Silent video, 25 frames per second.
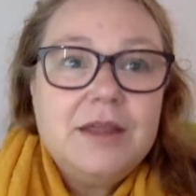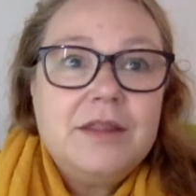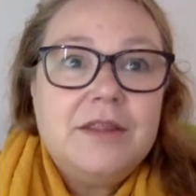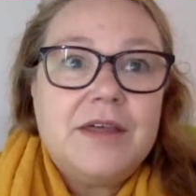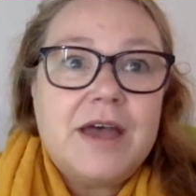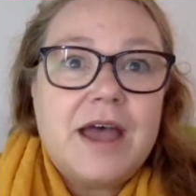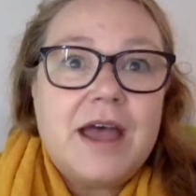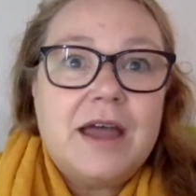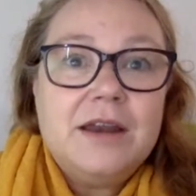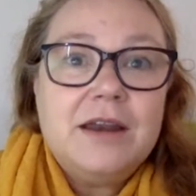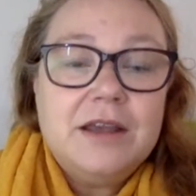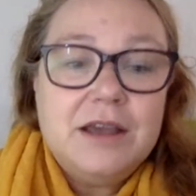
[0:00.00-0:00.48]

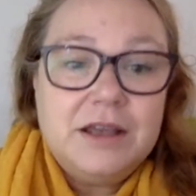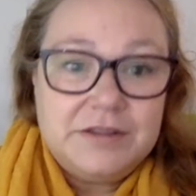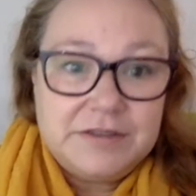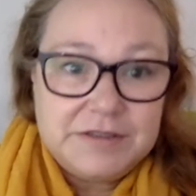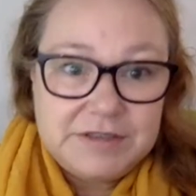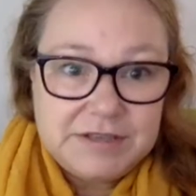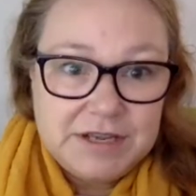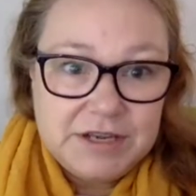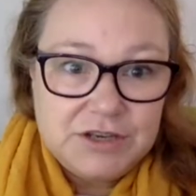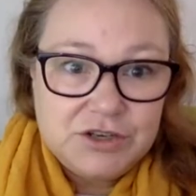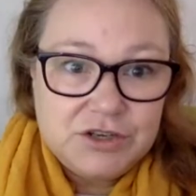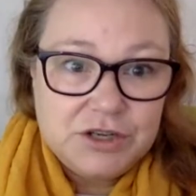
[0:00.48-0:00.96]
that
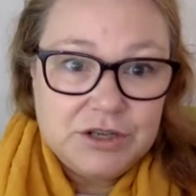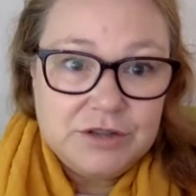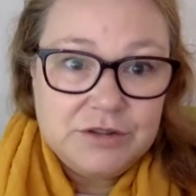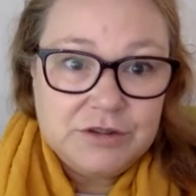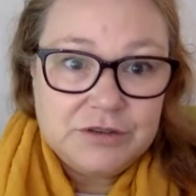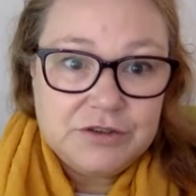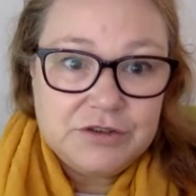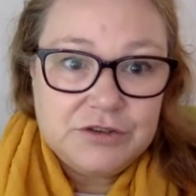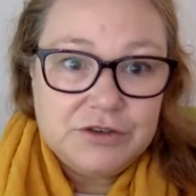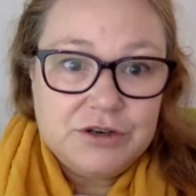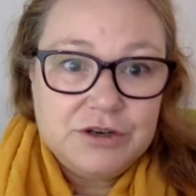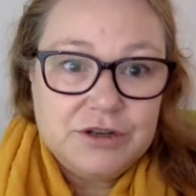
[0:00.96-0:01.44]
it's teaching
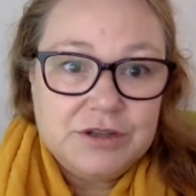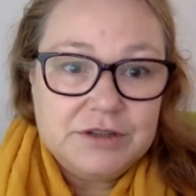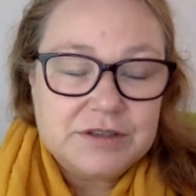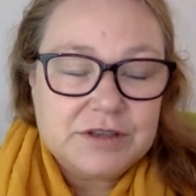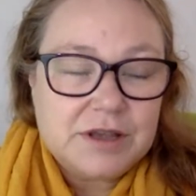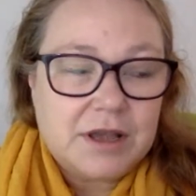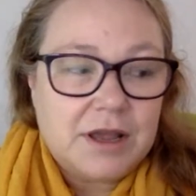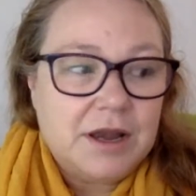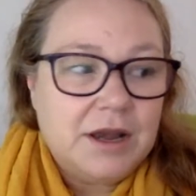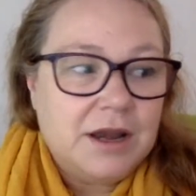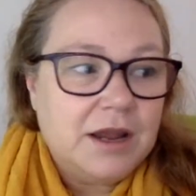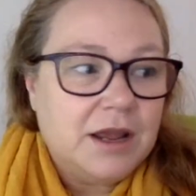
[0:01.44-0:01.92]
the
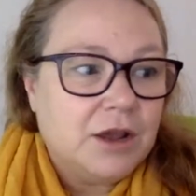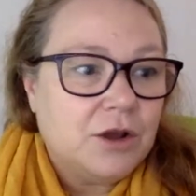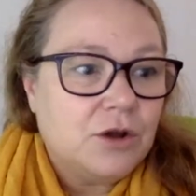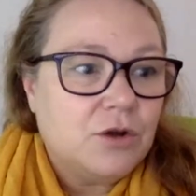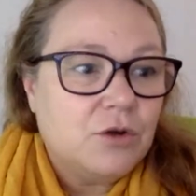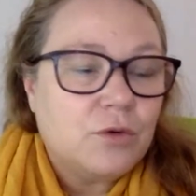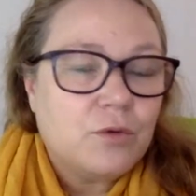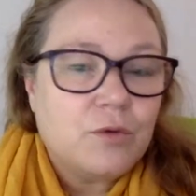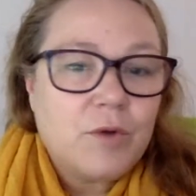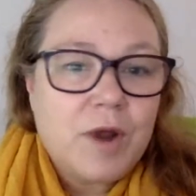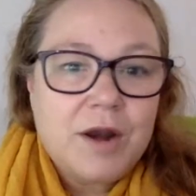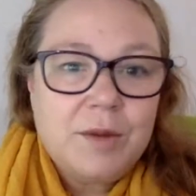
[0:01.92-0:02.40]
students an
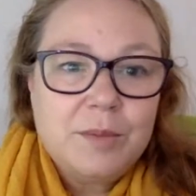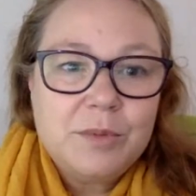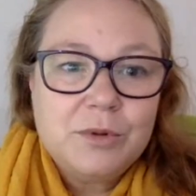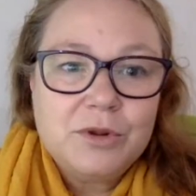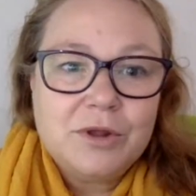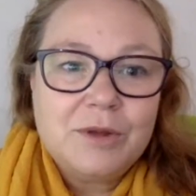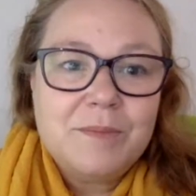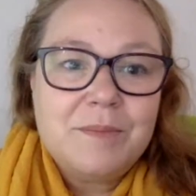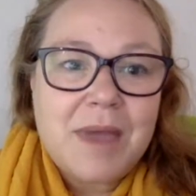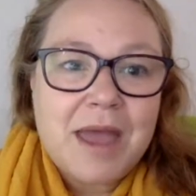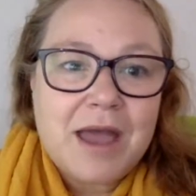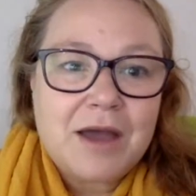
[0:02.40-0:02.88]

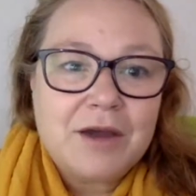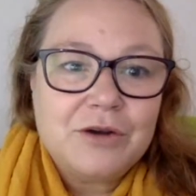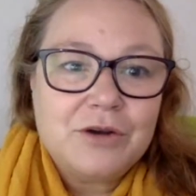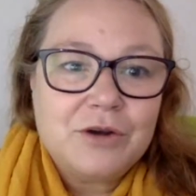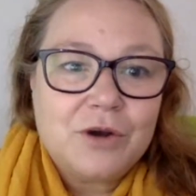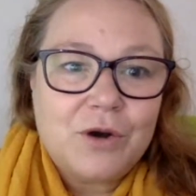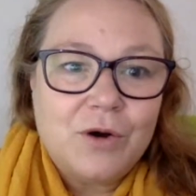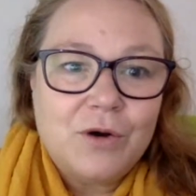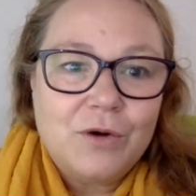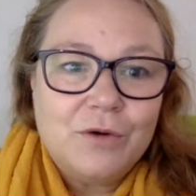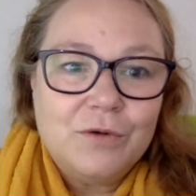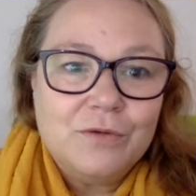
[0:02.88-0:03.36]
incredible amount
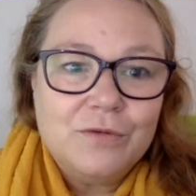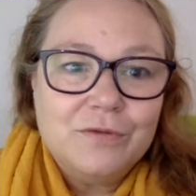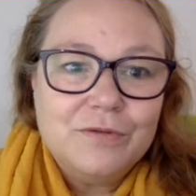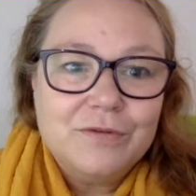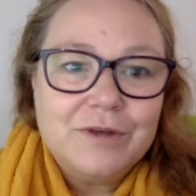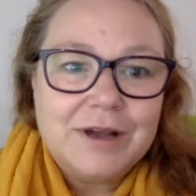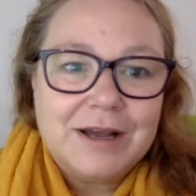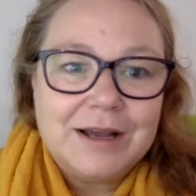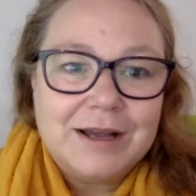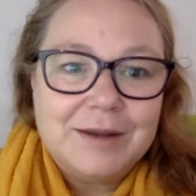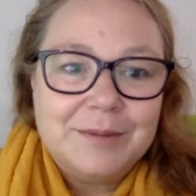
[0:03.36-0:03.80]
of